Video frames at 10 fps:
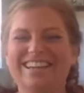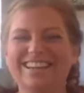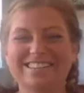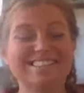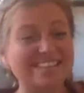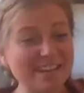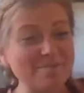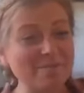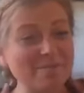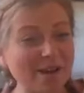He tells us to
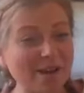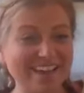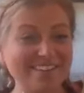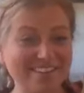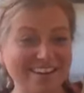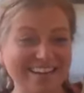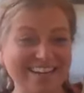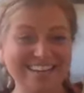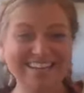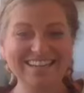get behind the yellow
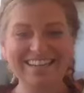line.